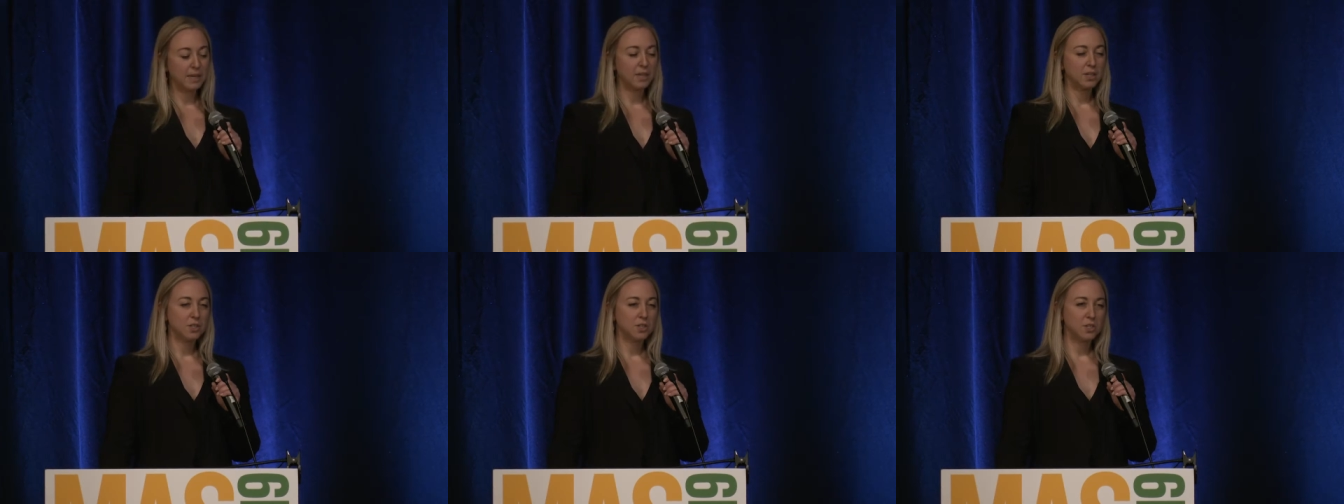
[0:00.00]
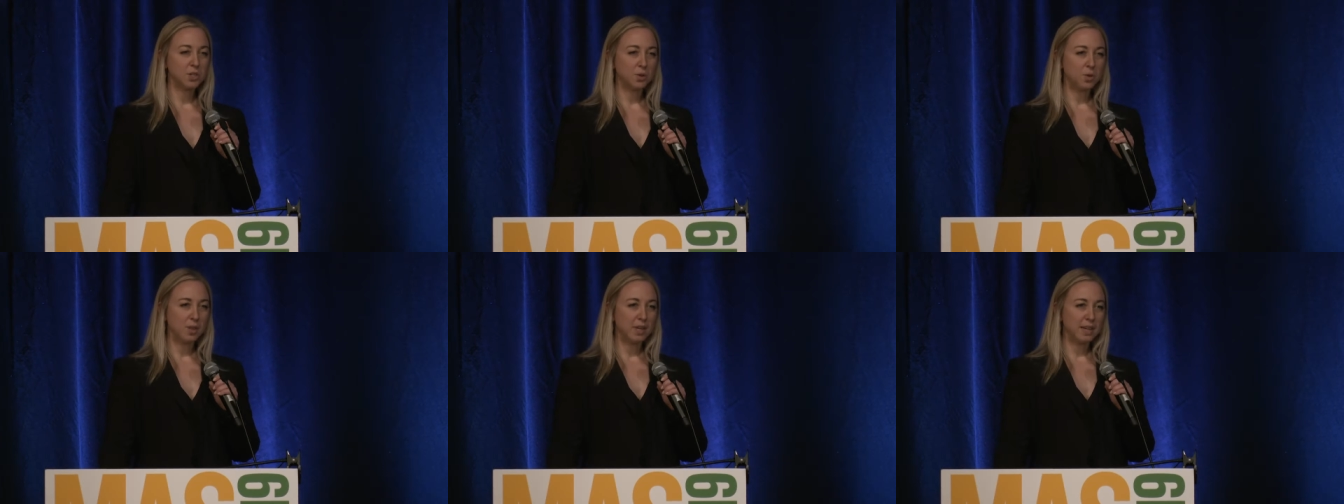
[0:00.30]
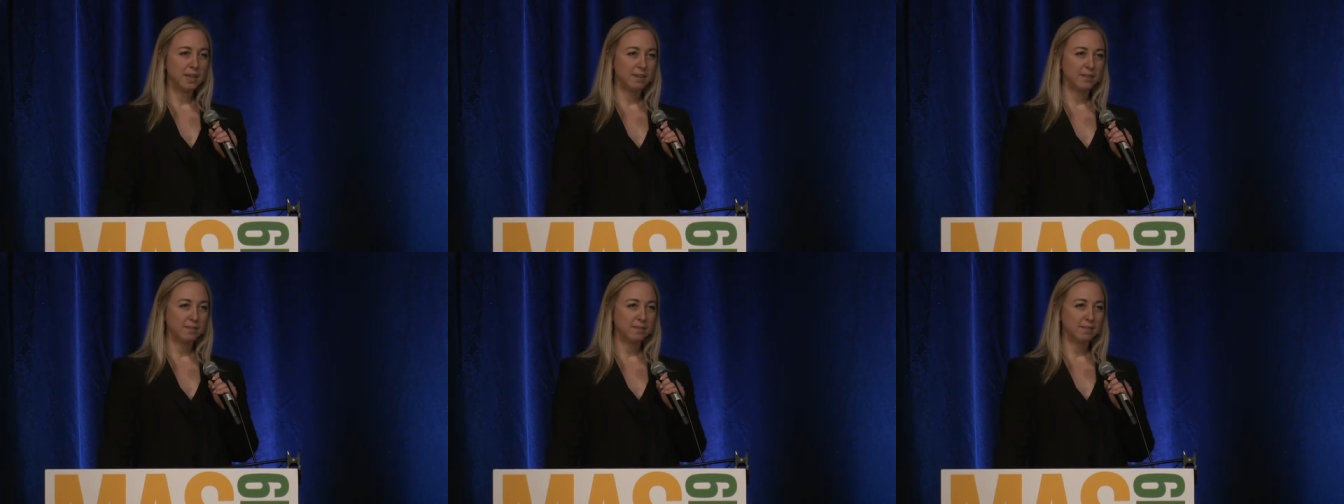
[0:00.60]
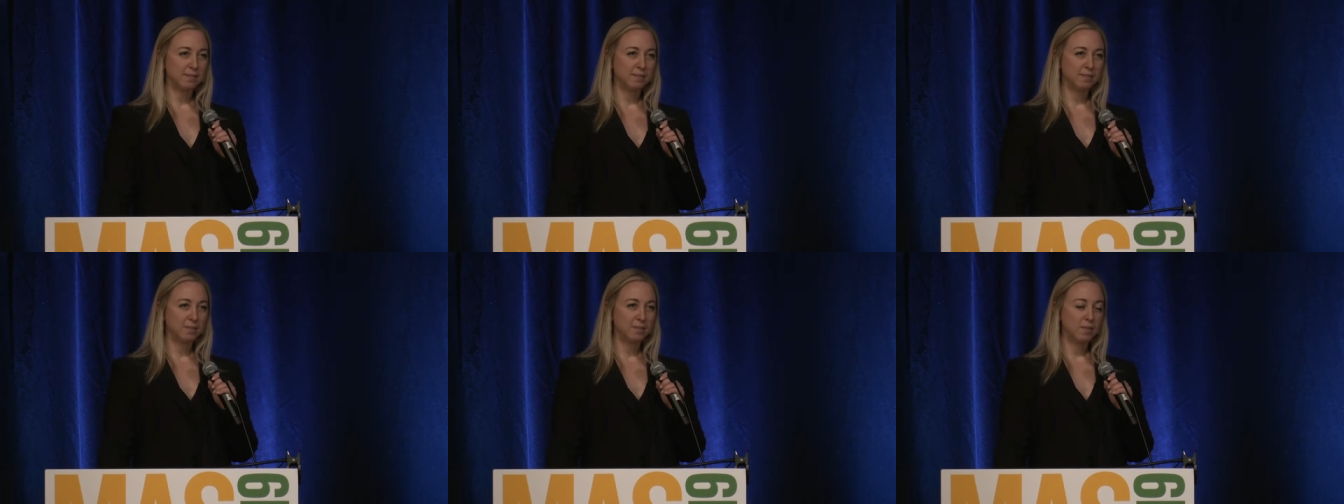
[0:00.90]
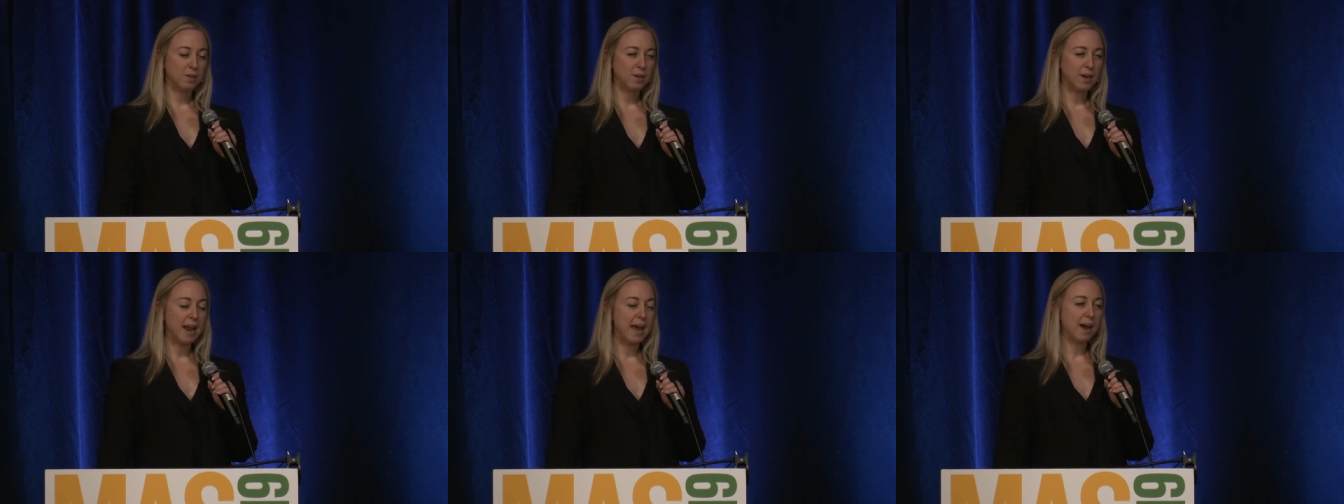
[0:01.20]
so that
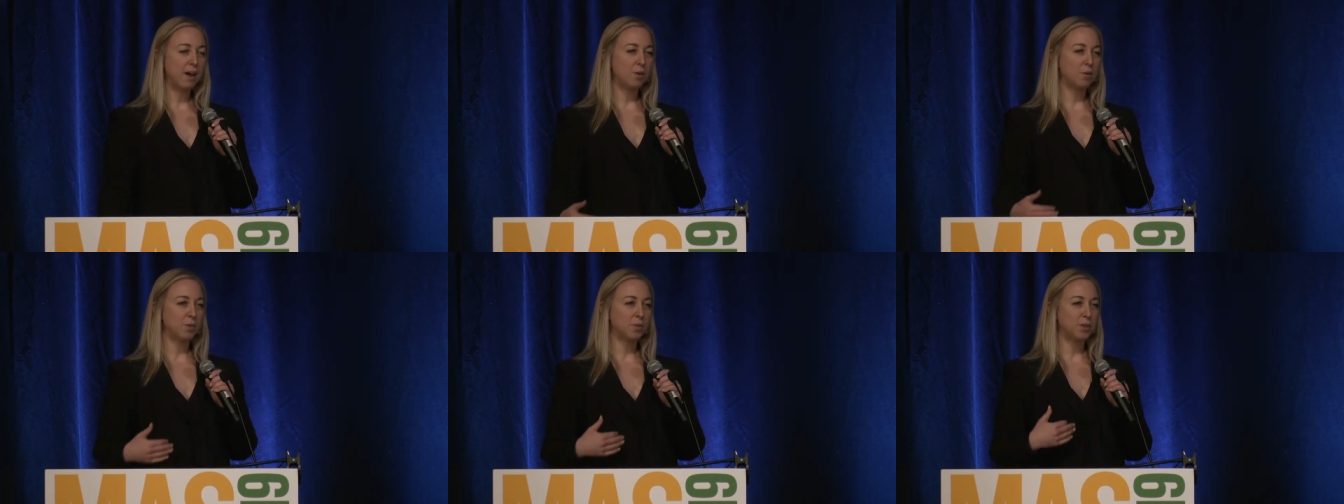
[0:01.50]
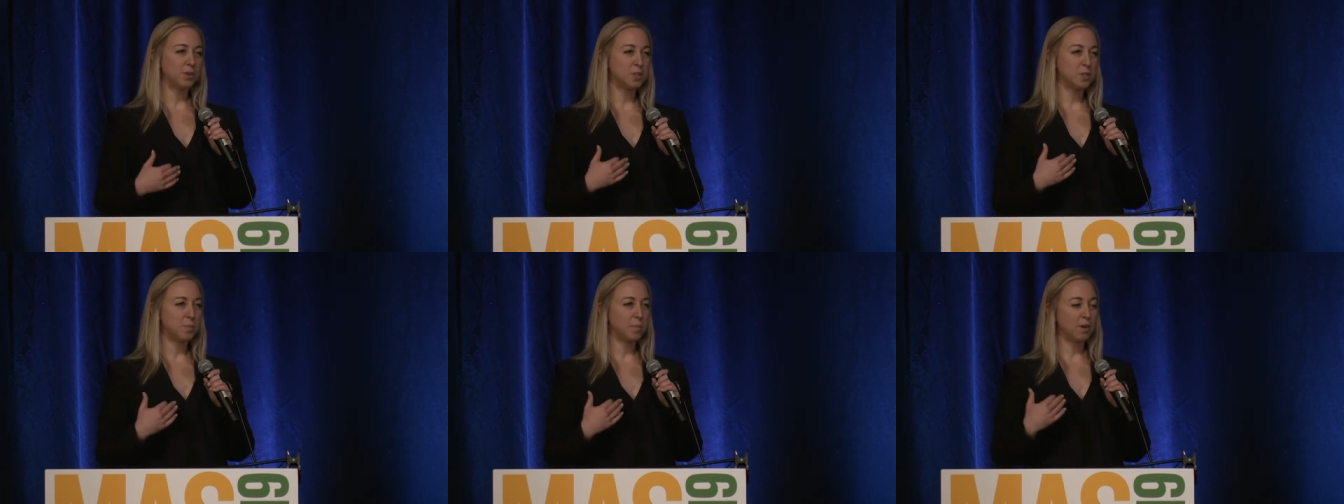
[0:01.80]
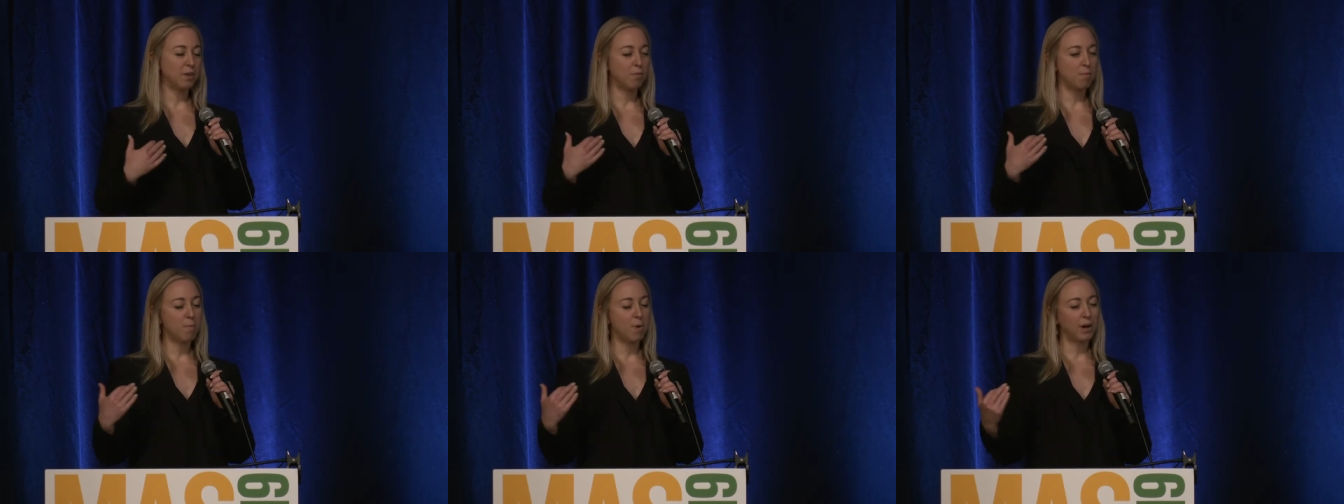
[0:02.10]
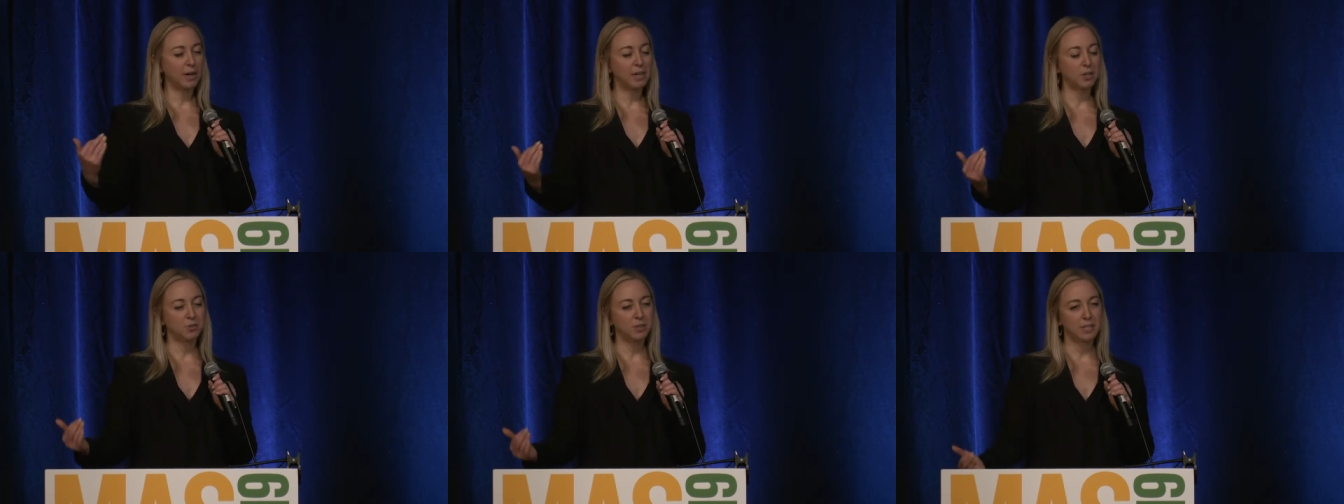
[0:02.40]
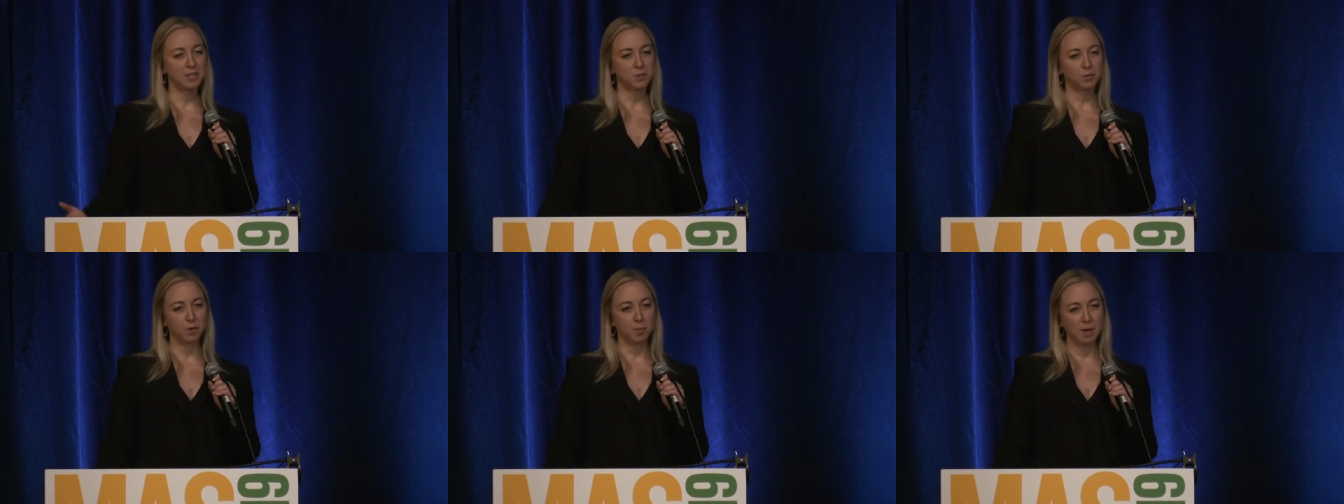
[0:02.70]
now there's a bit of market
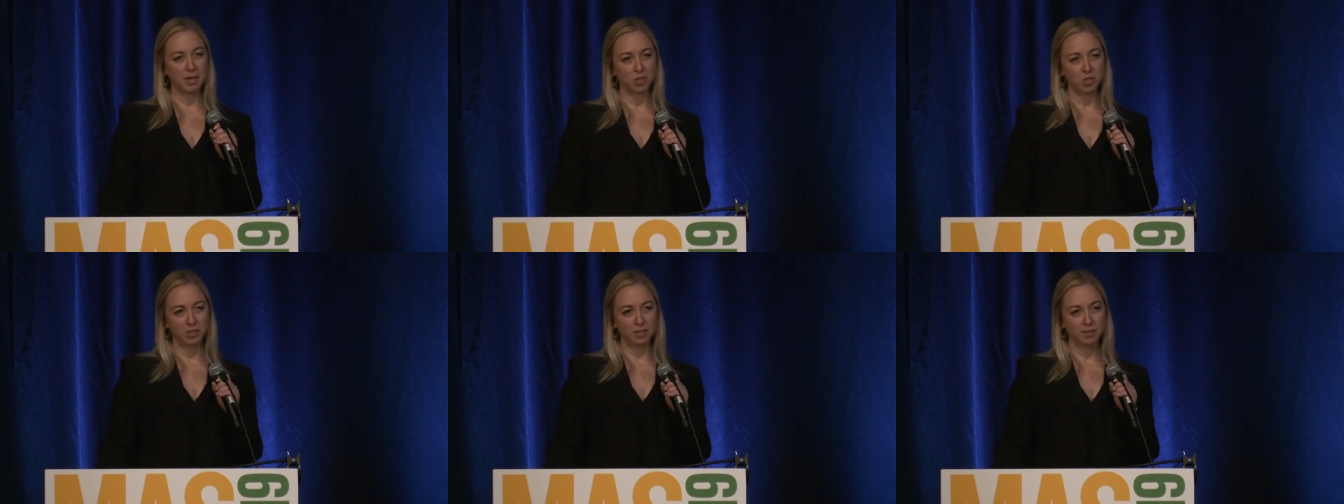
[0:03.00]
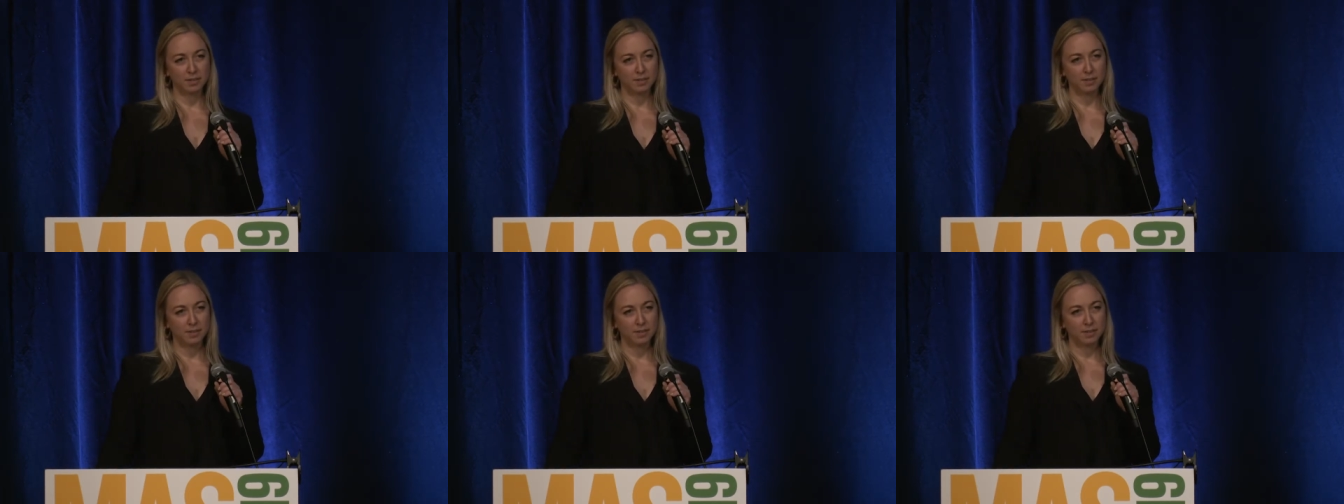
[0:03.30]
transformation.